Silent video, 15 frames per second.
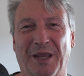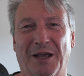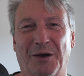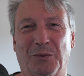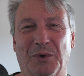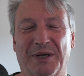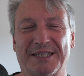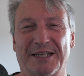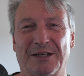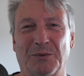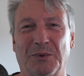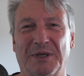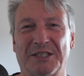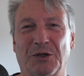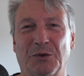
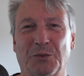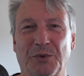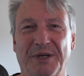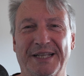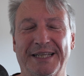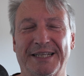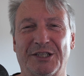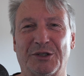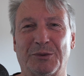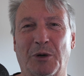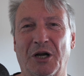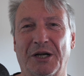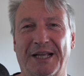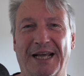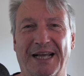what's a really
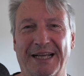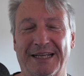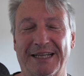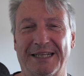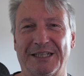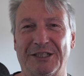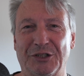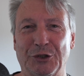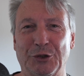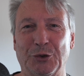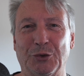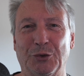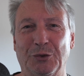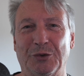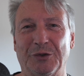smart guy going to
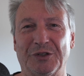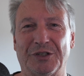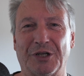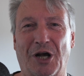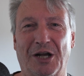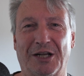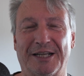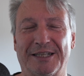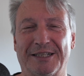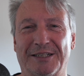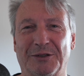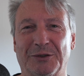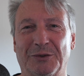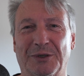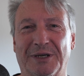do talking
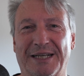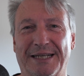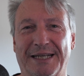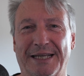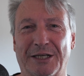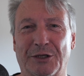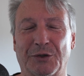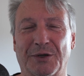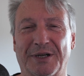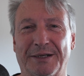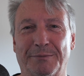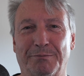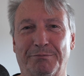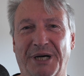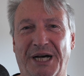to an ignorant
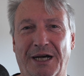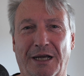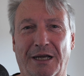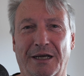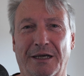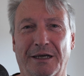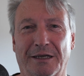bug?